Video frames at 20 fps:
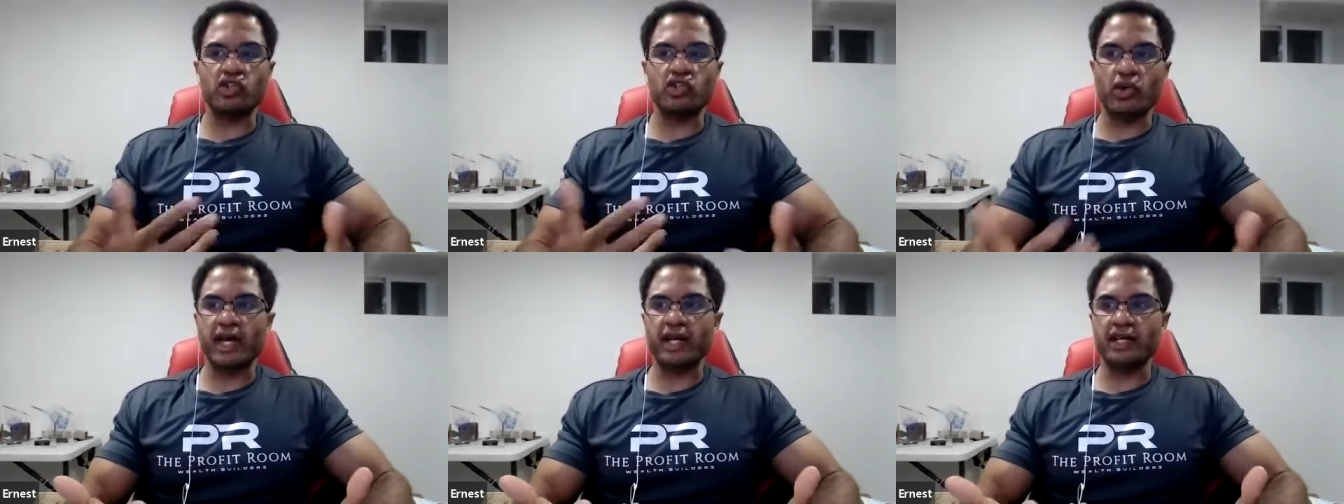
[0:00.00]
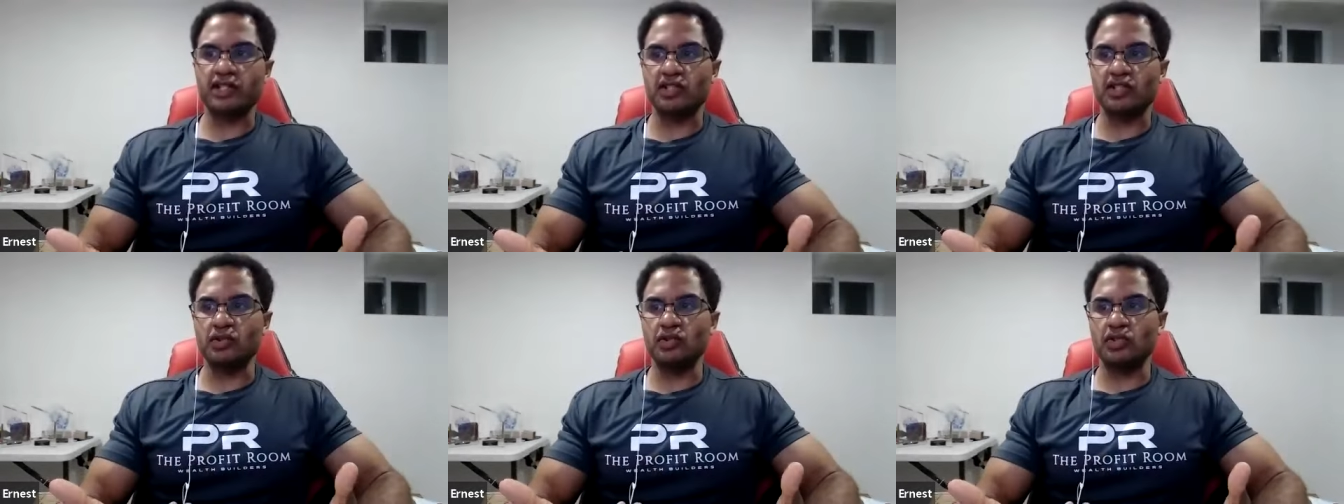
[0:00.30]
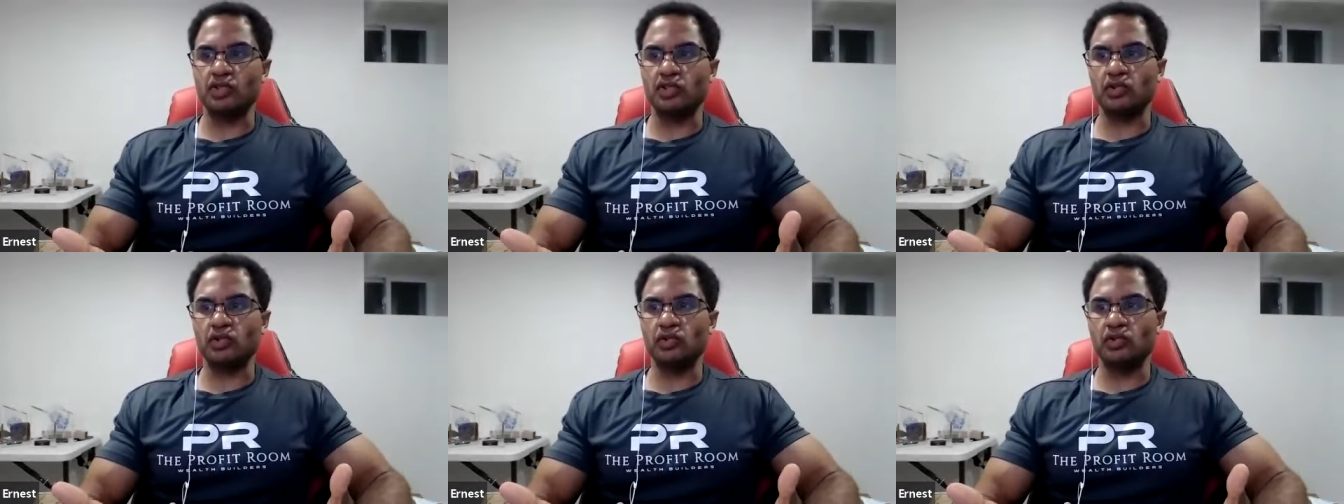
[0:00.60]

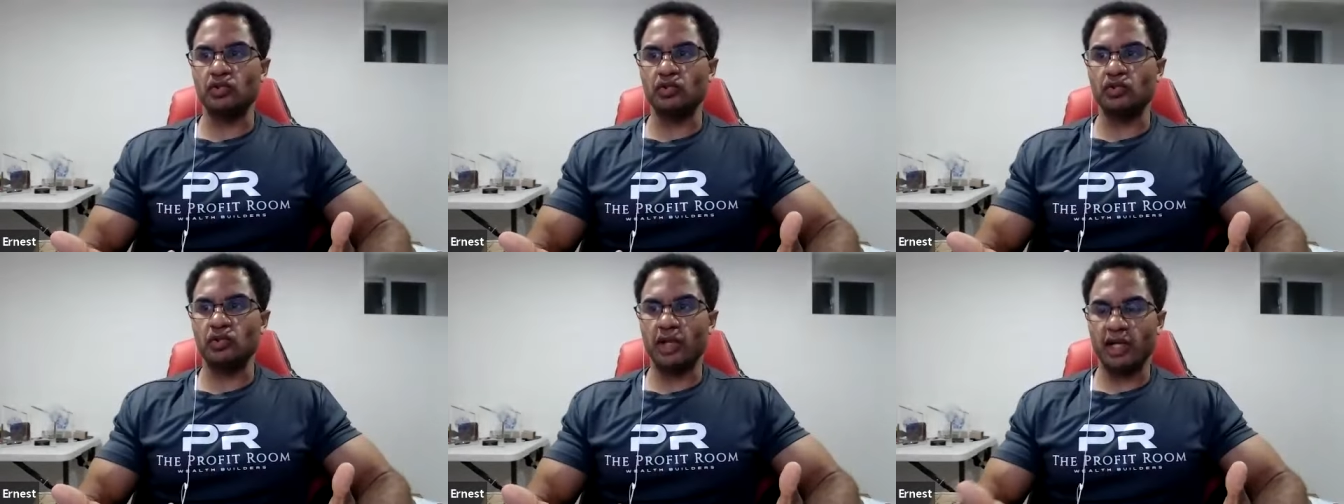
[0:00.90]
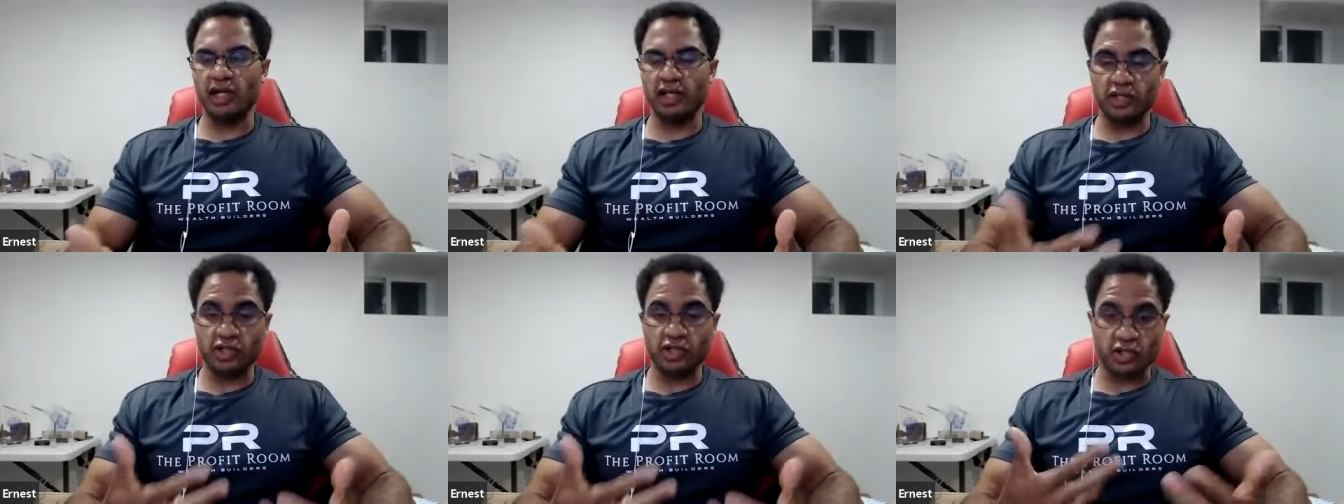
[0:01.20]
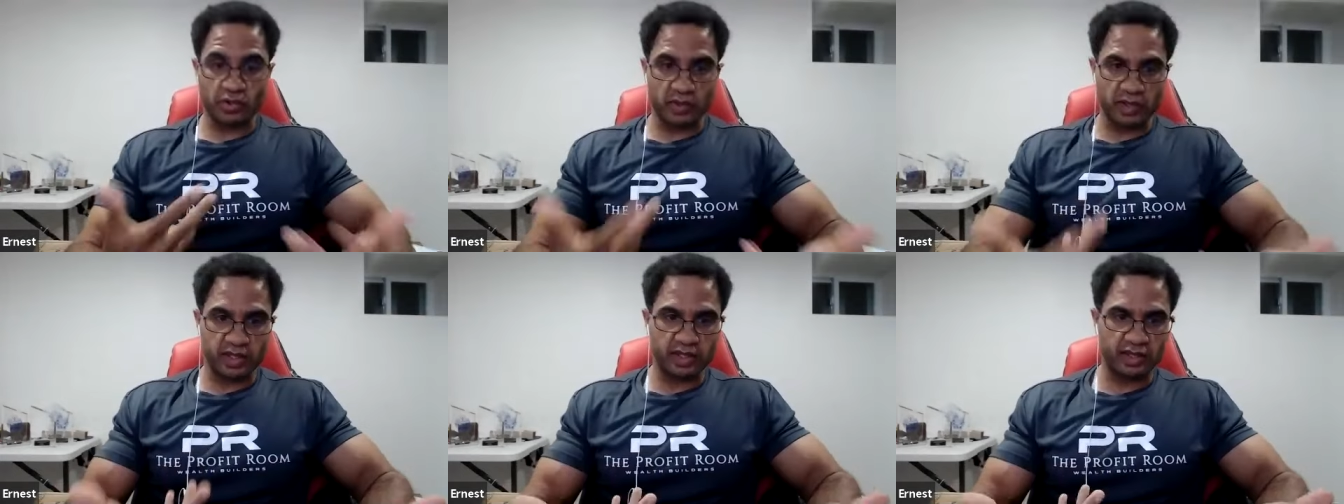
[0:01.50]
attract you to
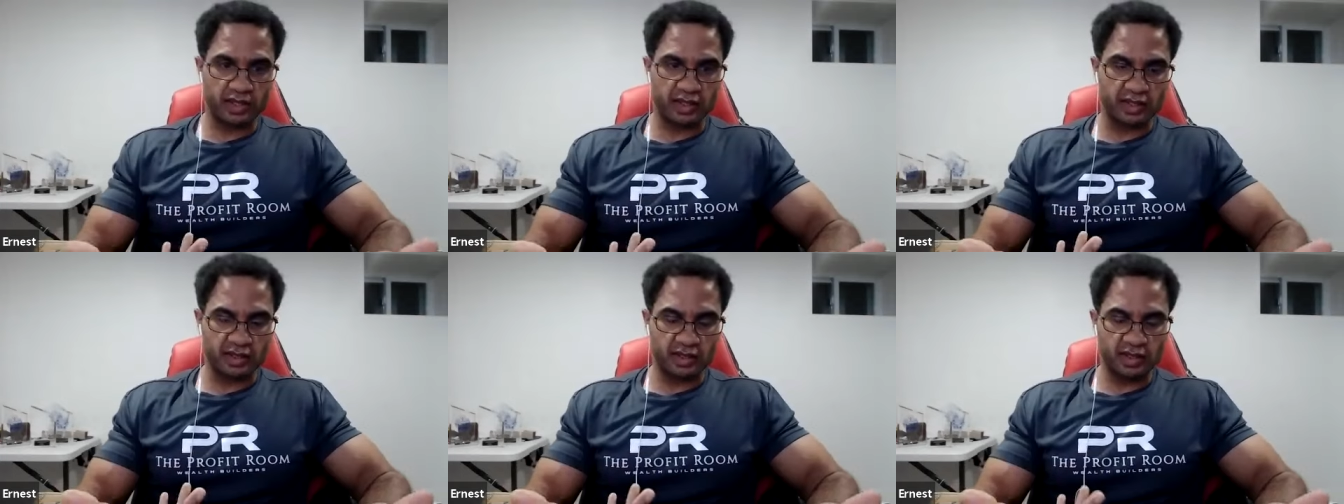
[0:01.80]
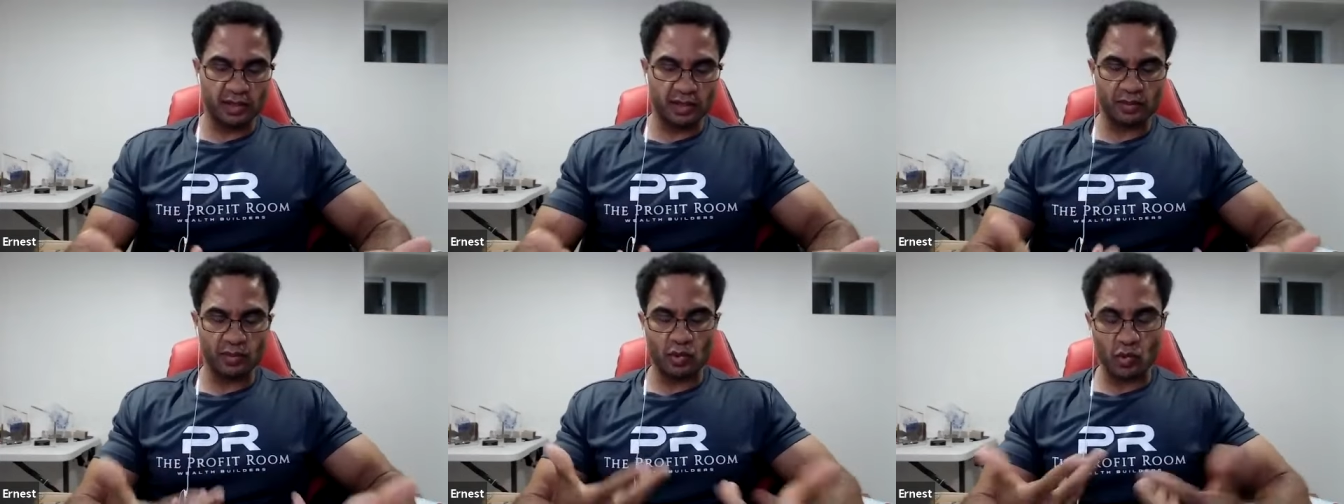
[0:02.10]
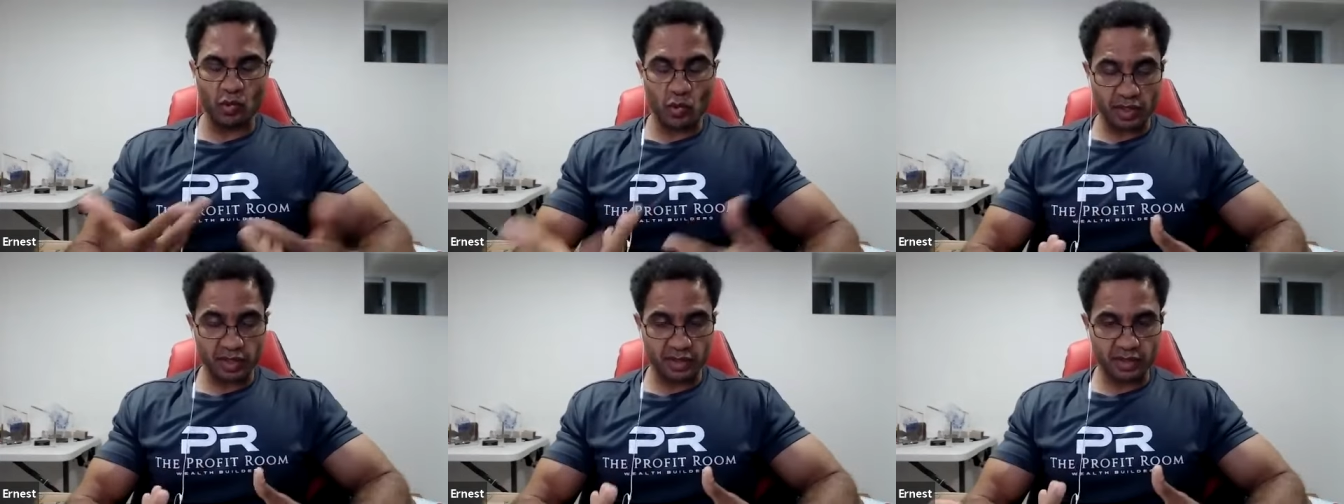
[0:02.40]
trading,
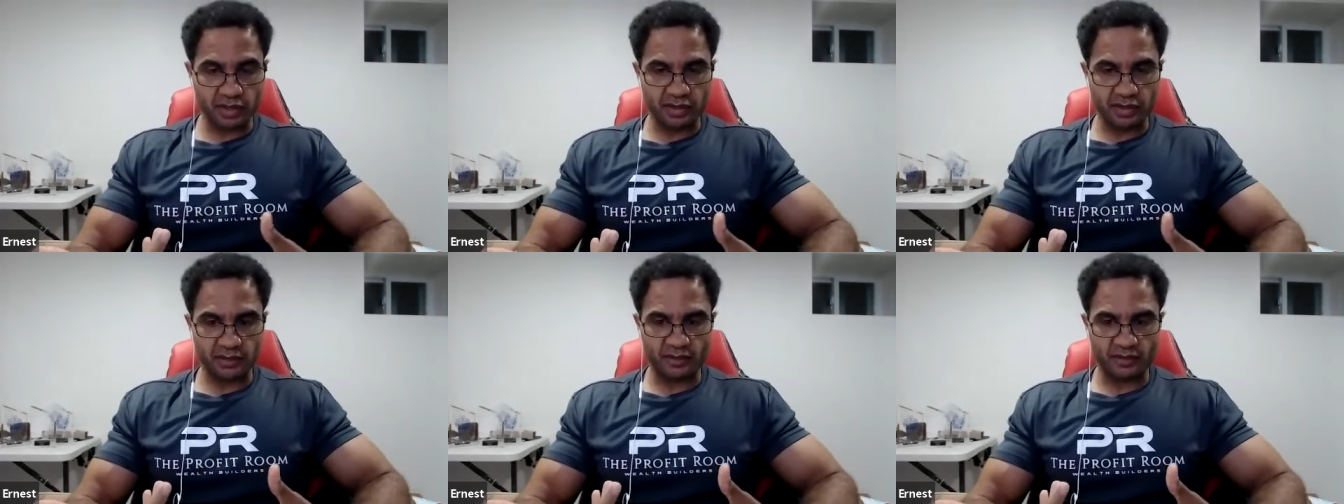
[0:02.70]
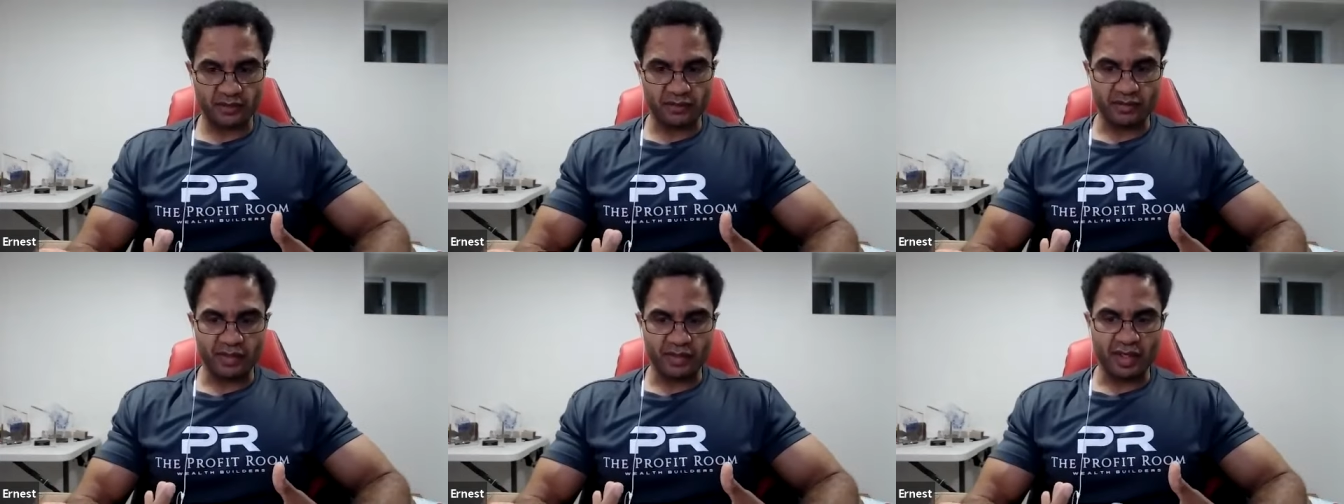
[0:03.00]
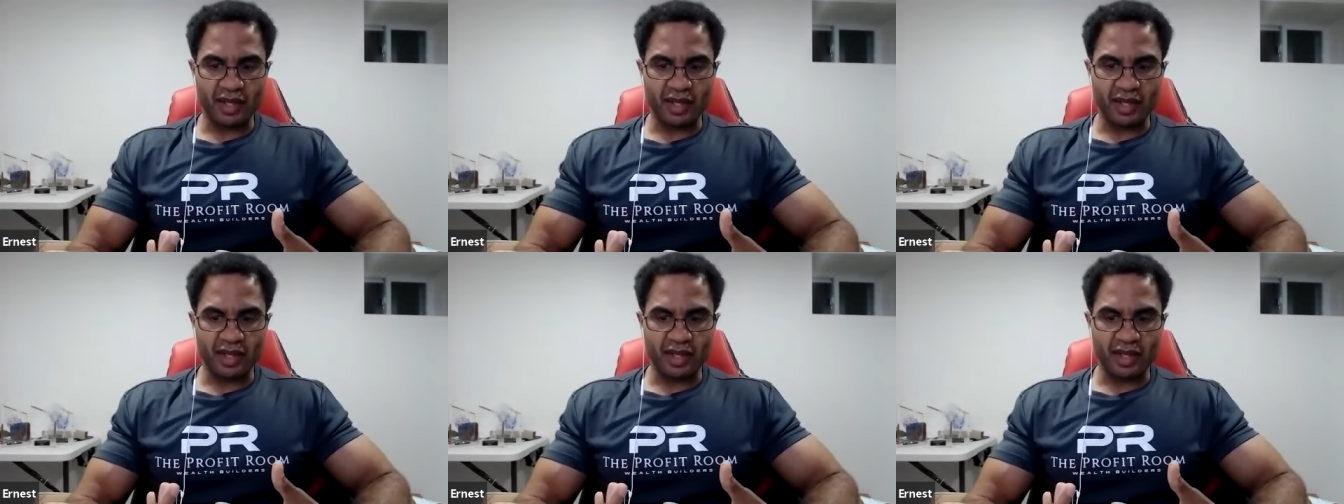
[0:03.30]
number one?